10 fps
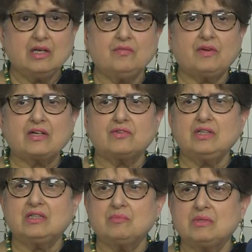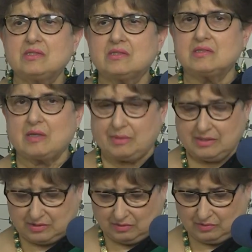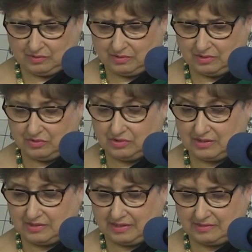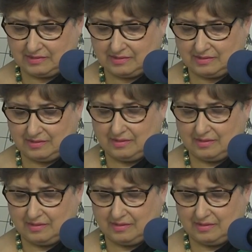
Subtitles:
In fact, treat them as stepping stones to success.